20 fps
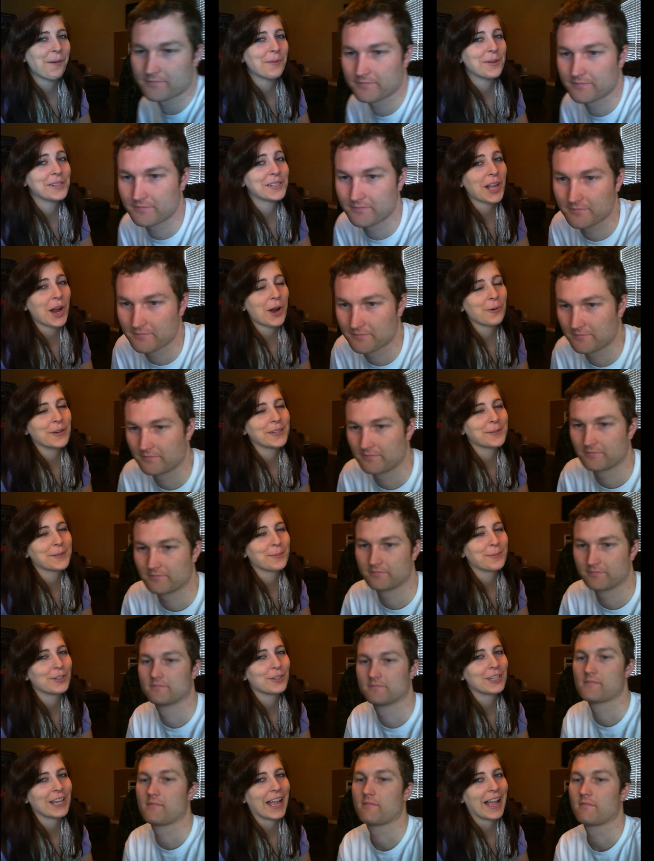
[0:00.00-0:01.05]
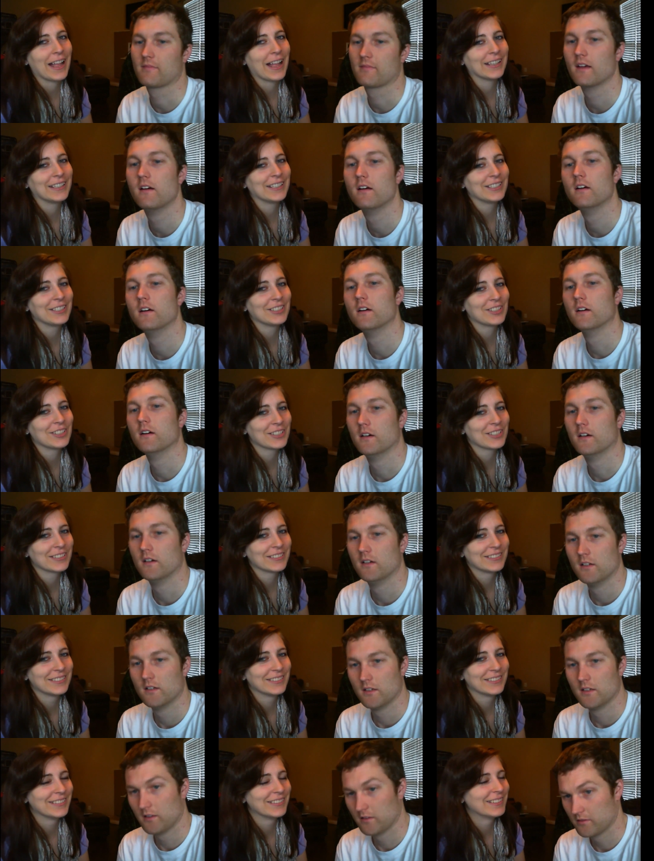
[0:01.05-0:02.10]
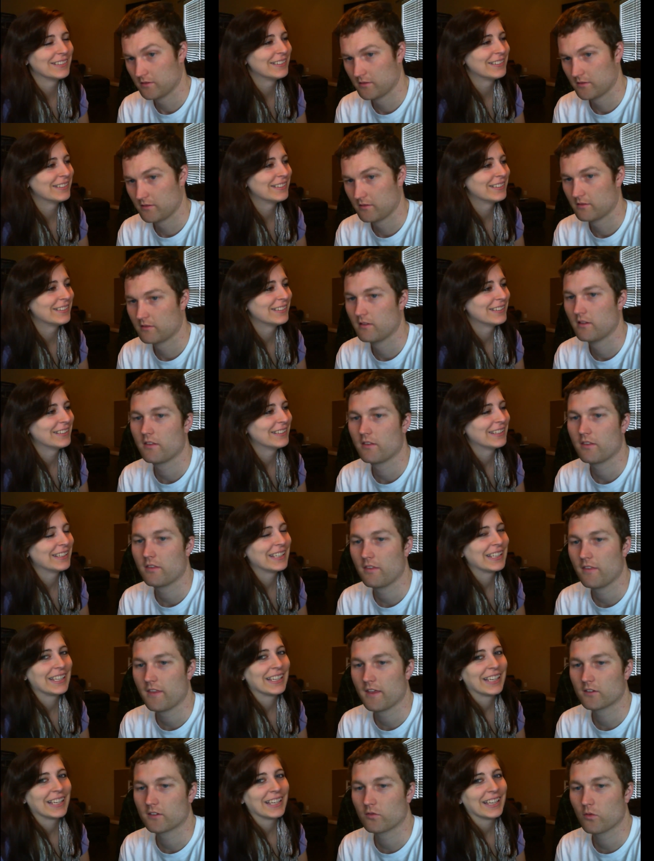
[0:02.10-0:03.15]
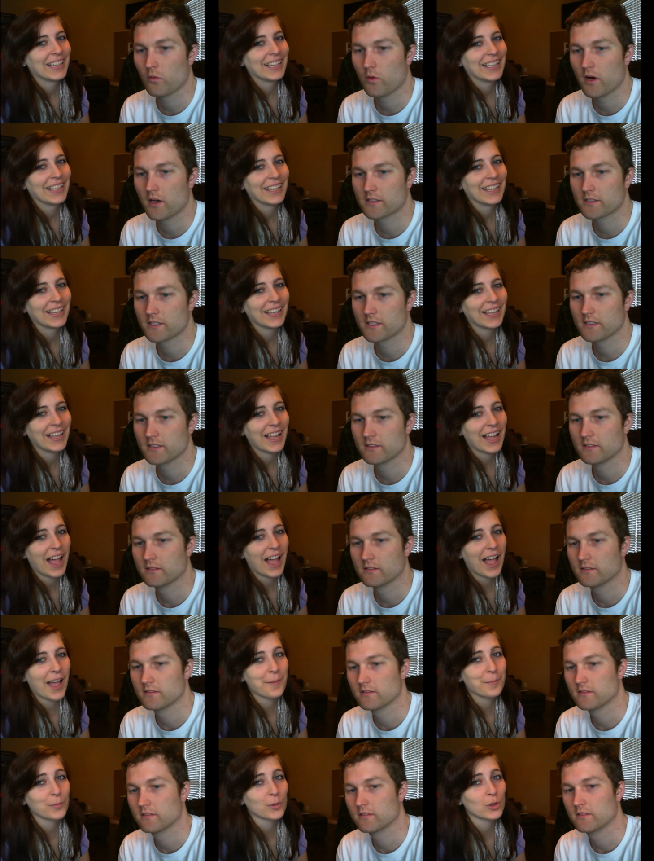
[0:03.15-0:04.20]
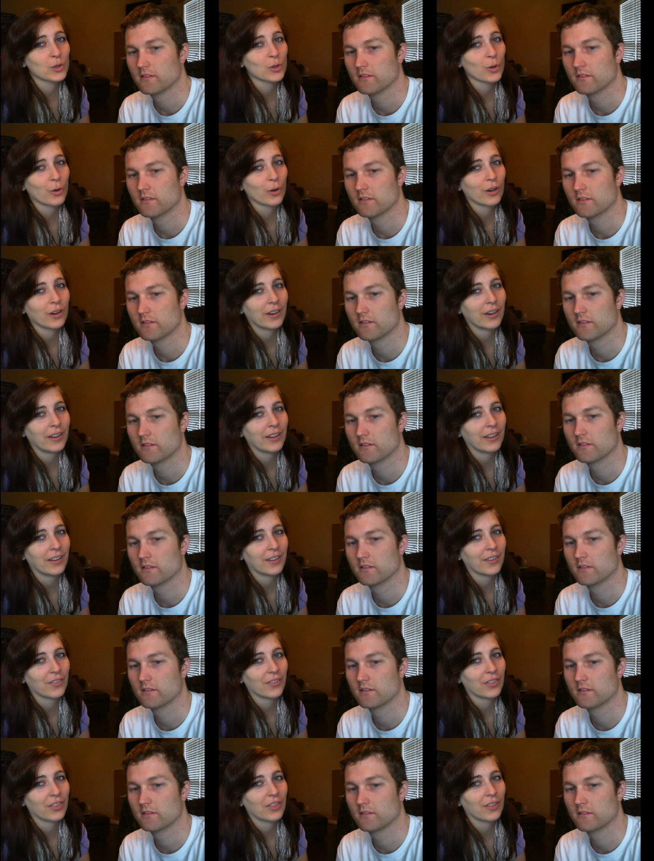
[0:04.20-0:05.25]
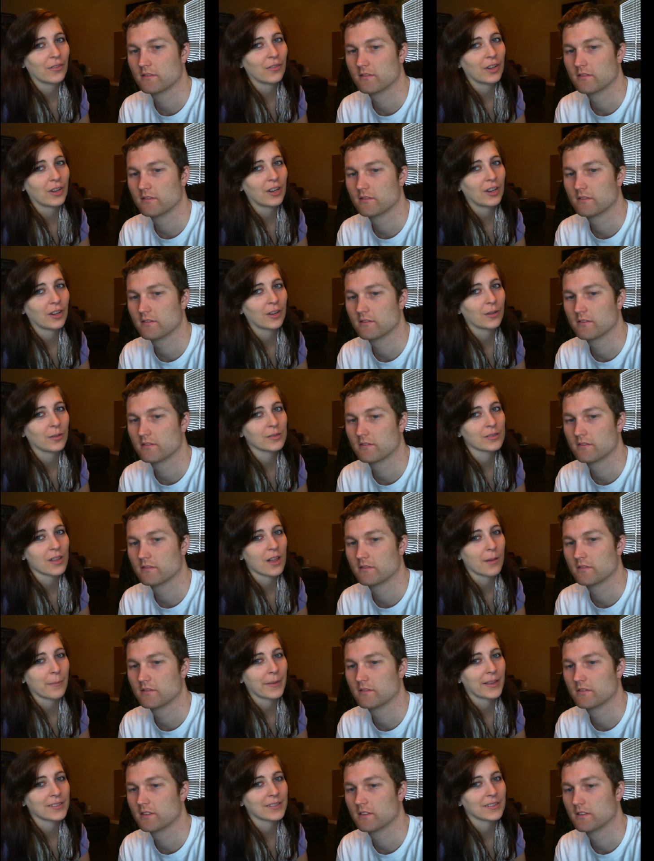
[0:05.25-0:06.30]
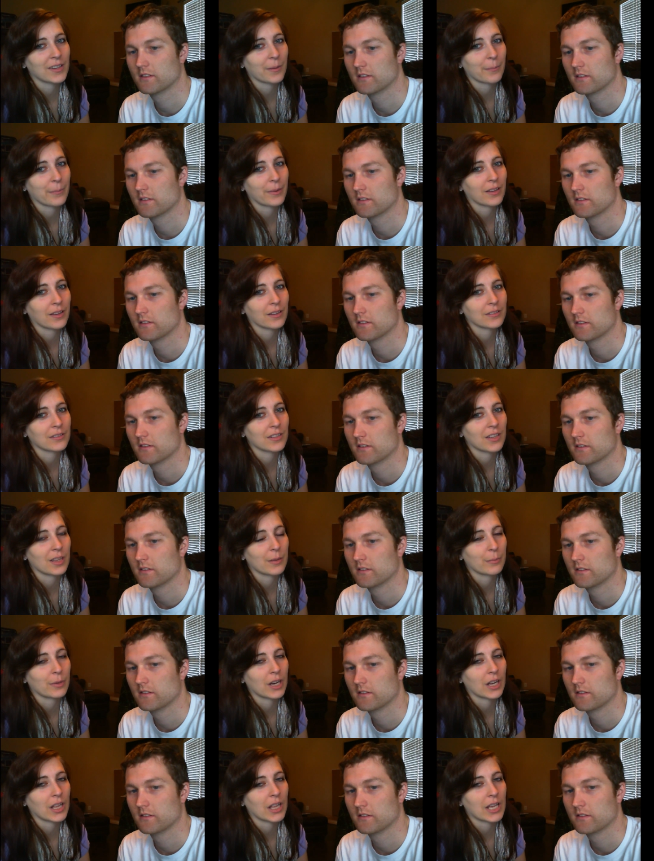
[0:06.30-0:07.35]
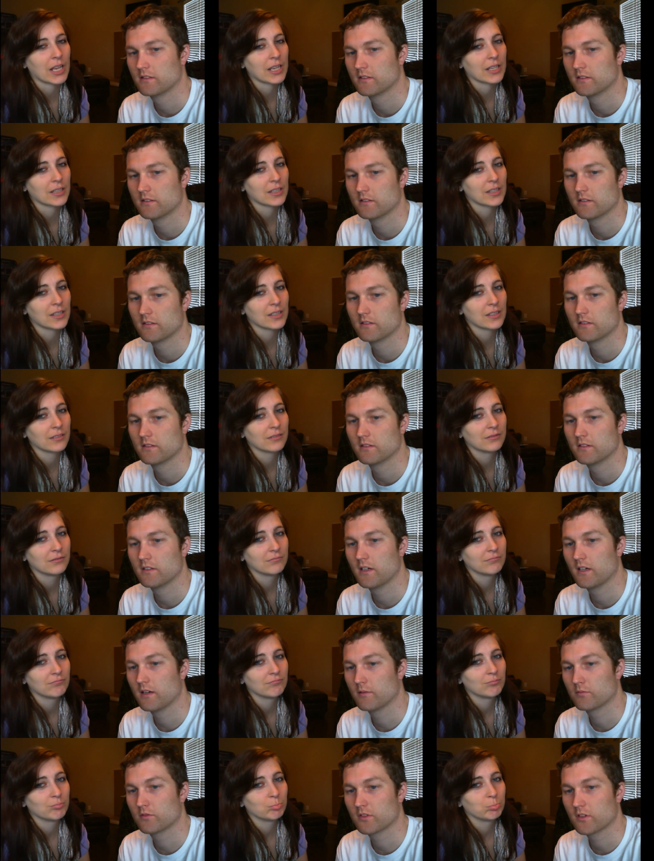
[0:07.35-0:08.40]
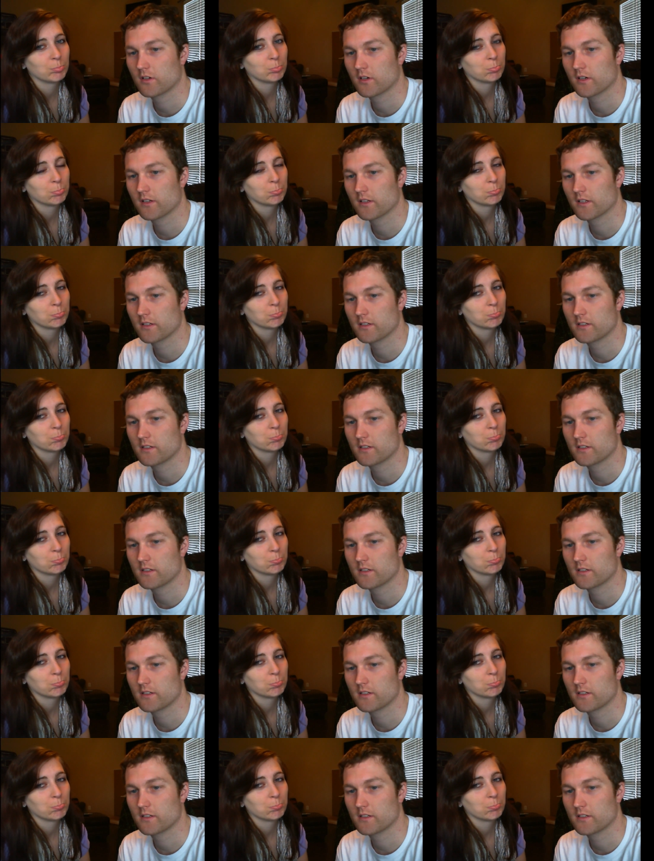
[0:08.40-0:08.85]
Speaker 1: was our whisper challenge.
Speaker 2: Thanks for watching.
Speaker 1: I'm sorry if the video is all messed up because of the bright lights.
Speaker 2: I'm sorry that